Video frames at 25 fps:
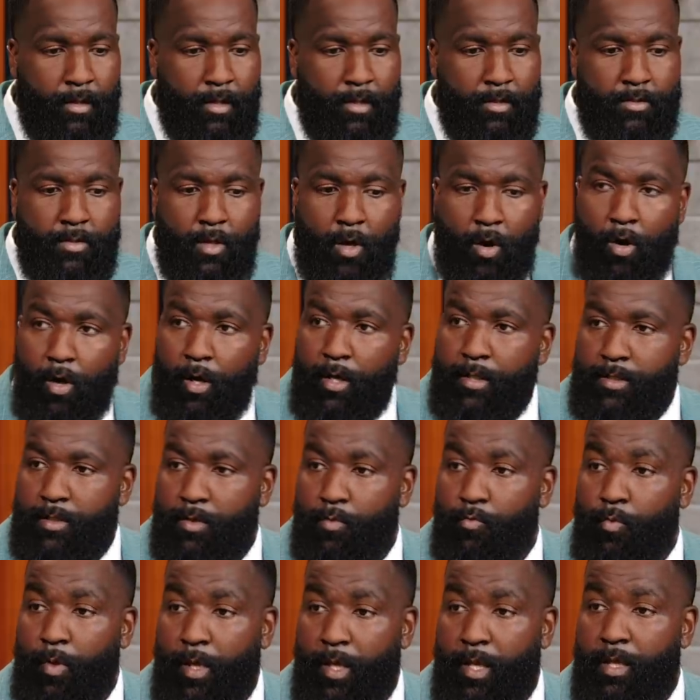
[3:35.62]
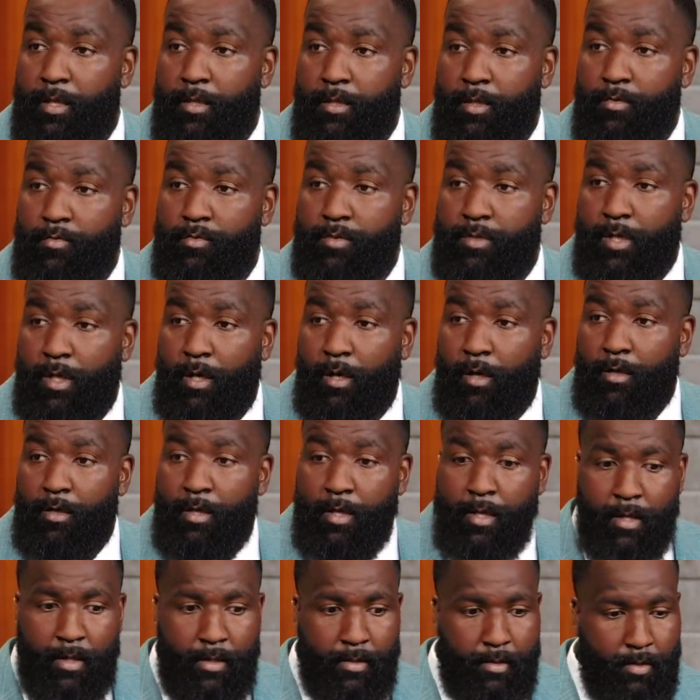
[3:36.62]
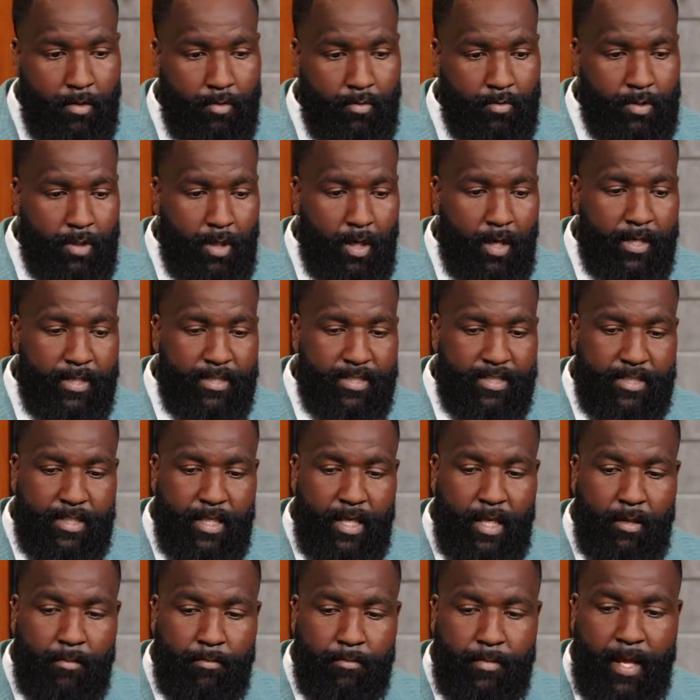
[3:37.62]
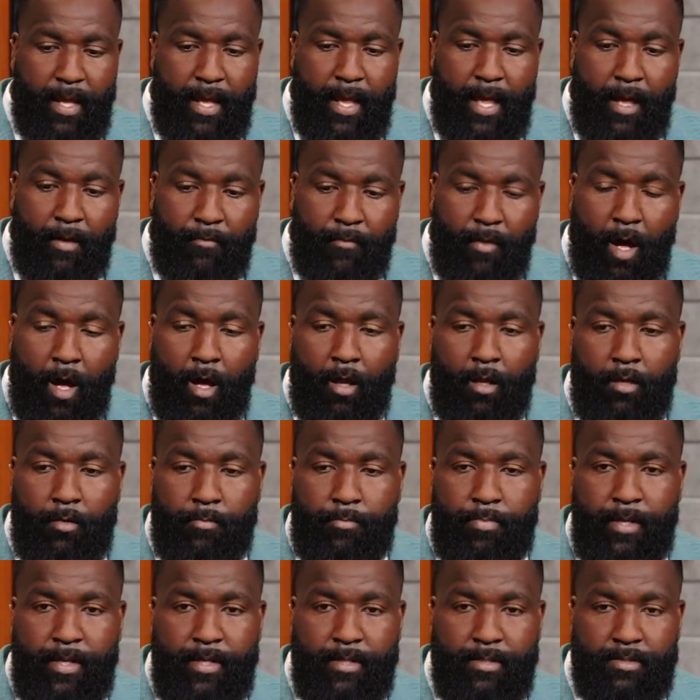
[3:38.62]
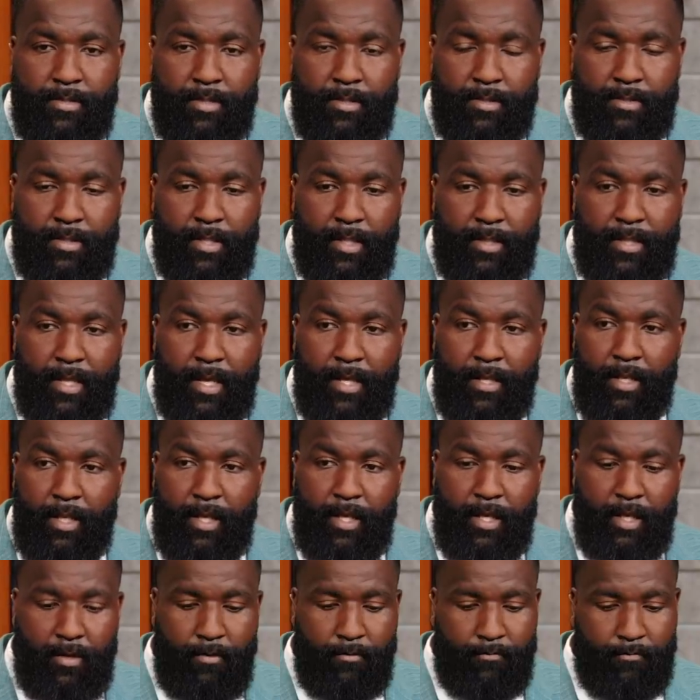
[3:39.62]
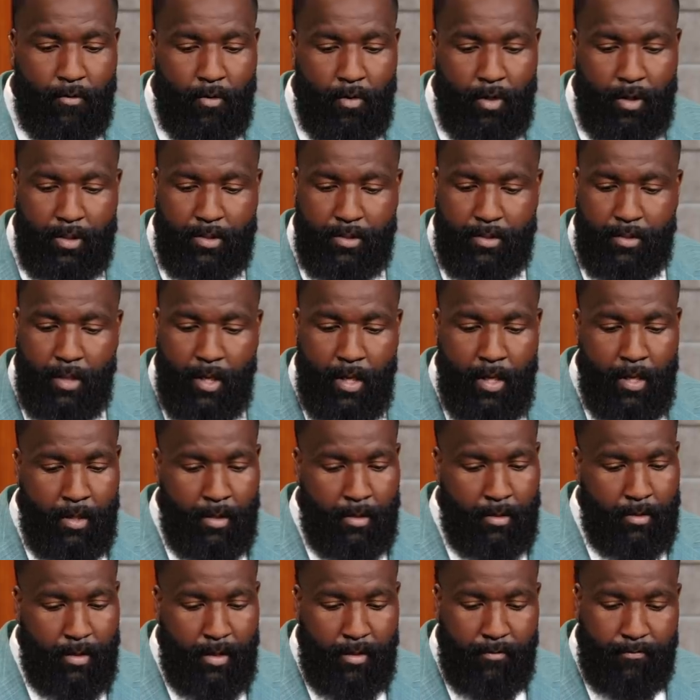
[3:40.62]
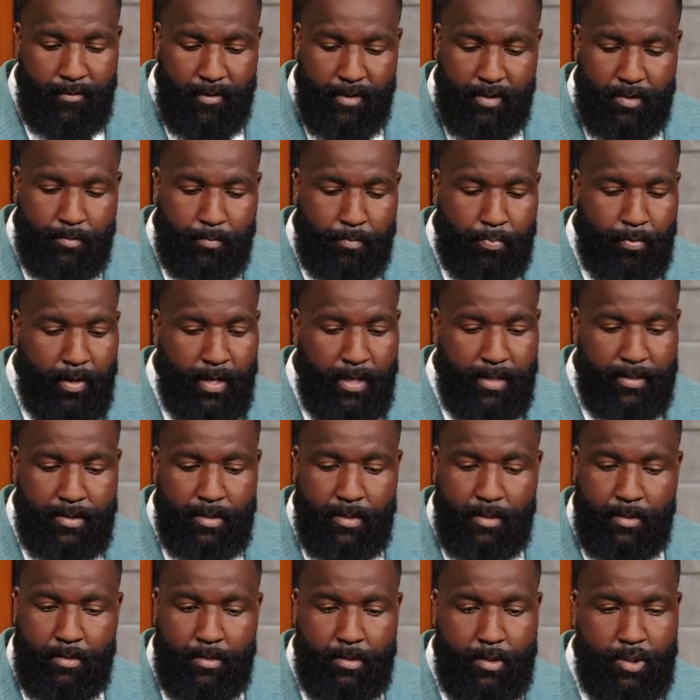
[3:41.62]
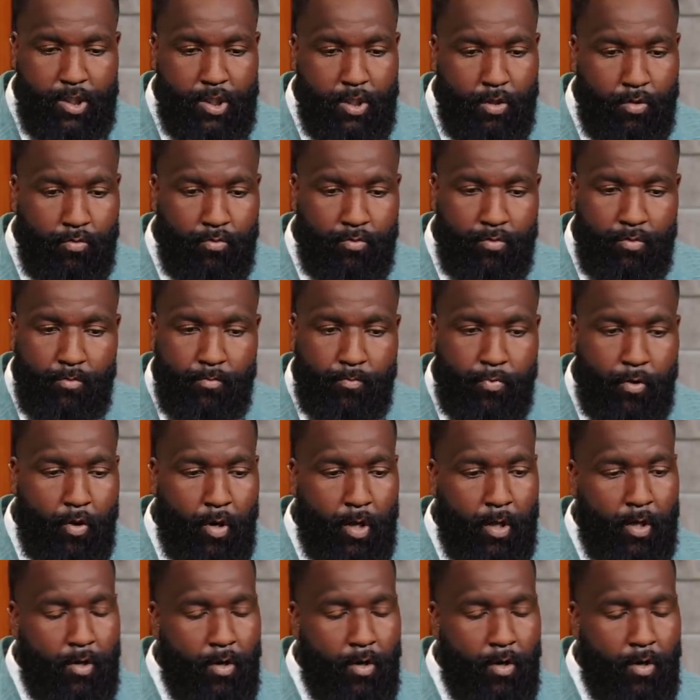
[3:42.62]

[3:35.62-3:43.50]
it's hard to win in Utah. Utah is deep. They have all the pieces that they need for as defensive presence, shooting, point